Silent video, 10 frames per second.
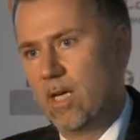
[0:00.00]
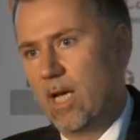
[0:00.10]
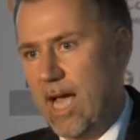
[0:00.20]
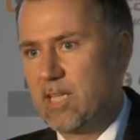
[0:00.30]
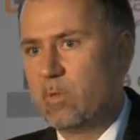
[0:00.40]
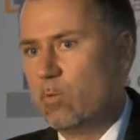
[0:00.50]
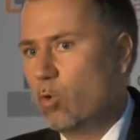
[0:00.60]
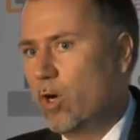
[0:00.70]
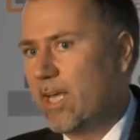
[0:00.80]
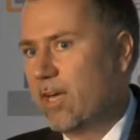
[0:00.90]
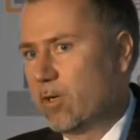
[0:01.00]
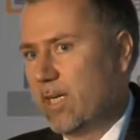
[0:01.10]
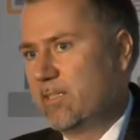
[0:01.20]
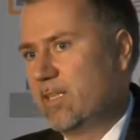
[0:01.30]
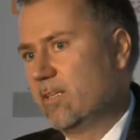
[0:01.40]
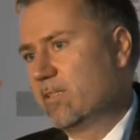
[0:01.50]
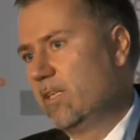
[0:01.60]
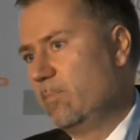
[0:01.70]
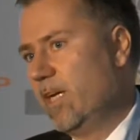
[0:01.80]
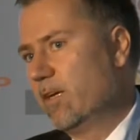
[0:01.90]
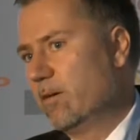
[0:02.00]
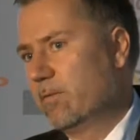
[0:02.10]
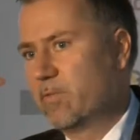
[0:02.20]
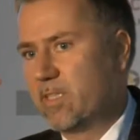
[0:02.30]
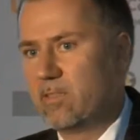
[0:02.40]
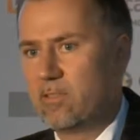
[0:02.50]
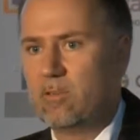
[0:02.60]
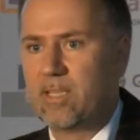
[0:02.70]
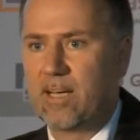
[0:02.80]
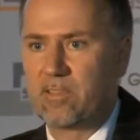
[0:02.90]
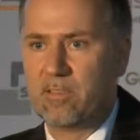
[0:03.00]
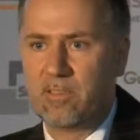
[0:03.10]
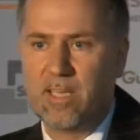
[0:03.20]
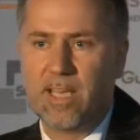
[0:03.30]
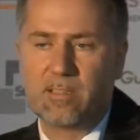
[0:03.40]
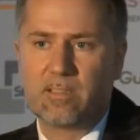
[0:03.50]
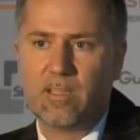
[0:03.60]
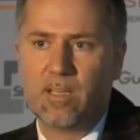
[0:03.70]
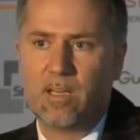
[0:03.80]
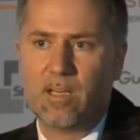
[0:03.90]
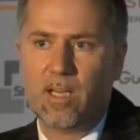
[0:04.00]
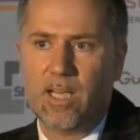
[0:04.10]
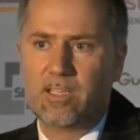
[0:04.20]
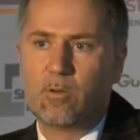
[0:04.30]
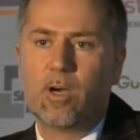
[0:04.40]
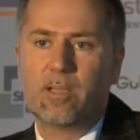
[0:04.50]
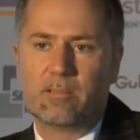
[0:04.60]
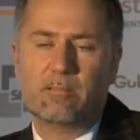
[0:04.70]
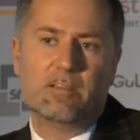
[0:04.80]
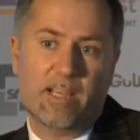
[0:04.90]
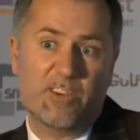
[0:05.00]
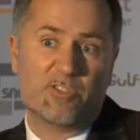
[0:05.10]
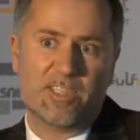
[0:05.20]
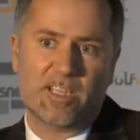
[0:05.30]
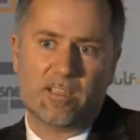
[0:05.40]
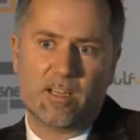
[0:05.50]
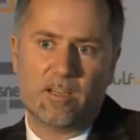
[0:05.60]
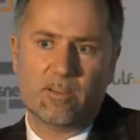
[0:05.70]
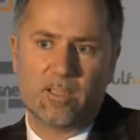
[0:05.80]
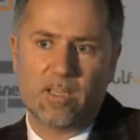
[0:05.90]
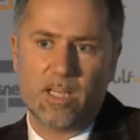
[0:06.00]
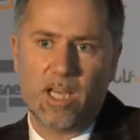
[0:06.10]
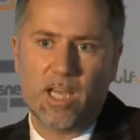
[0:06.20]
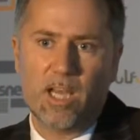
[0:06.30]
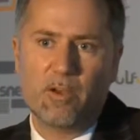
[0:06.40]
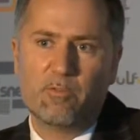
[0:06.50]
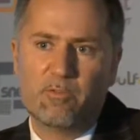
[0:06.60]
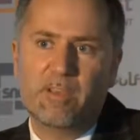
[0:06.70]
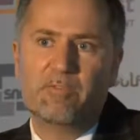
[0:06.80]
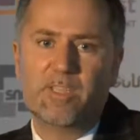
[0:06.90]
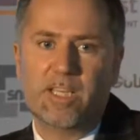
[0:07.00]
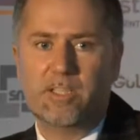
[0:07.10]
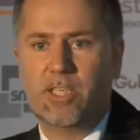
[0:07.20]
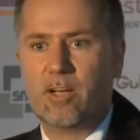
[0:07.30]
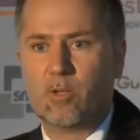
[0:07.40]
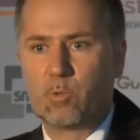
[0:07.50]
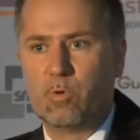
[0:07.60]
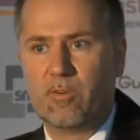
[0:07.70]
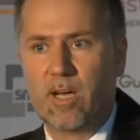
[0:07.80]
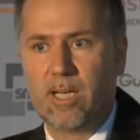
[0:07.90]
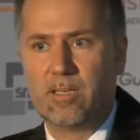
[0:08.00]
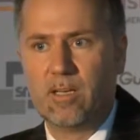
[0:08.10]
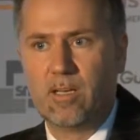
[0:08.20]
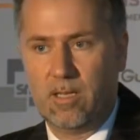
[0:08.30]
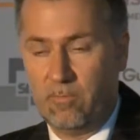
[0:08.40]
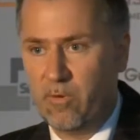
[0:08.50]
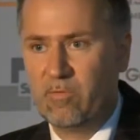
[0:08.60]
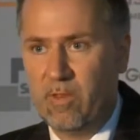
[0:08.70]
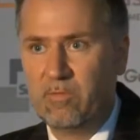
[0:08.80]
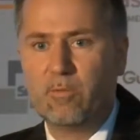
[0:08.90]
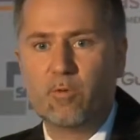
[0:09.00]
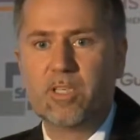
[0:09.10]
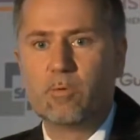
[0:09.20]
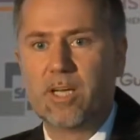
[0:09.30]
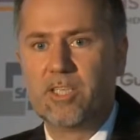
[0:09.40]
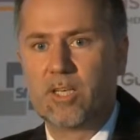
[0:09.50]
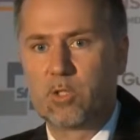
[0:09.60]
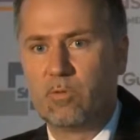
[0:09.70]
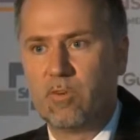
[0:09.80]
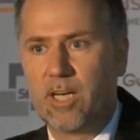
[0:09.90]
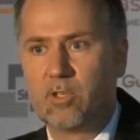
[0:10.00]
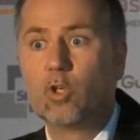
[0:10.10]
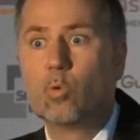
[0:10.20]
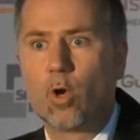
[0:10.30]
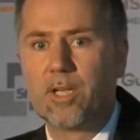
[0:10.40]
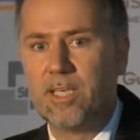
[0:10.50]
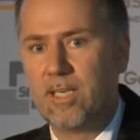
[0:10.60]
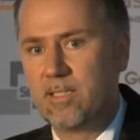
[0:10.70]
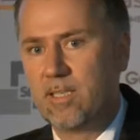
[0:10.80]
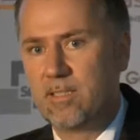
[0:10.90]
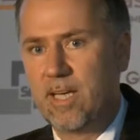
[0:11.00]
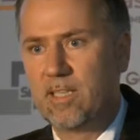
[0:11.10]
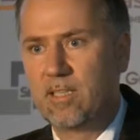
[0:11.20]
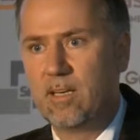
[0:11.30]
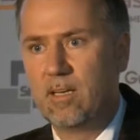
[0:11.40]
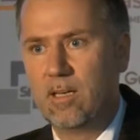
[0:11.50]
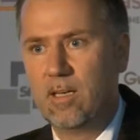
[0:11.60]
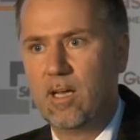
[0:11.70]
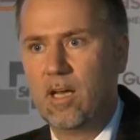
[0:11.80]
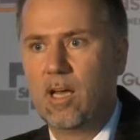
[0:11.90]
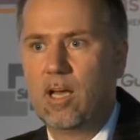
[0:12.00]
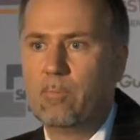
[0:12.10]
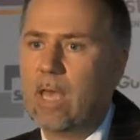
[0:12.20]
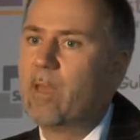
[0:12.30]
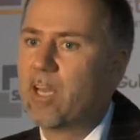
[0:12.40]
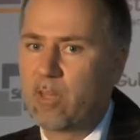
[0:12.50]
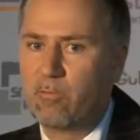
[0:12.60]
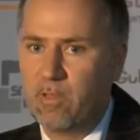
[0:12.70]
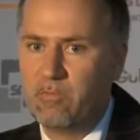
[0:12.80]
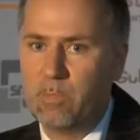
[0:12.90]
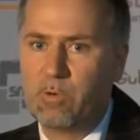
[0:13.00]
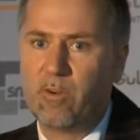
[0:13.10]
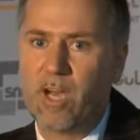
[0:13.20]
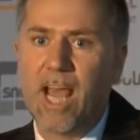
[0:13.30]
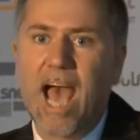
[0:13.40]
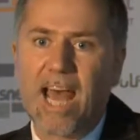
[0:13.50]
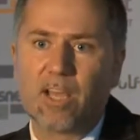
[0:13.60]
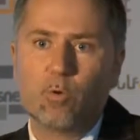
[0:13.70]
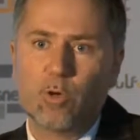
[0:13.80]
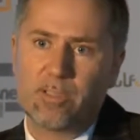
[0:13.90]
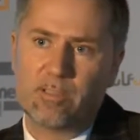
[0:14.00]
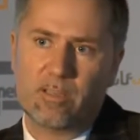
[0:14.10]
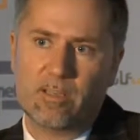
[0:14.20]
has been working on listings in MENA since 2006, it's quite interesting to note that 50 free-to-air channels provide good quality listings data, maybe another 50 provide adequate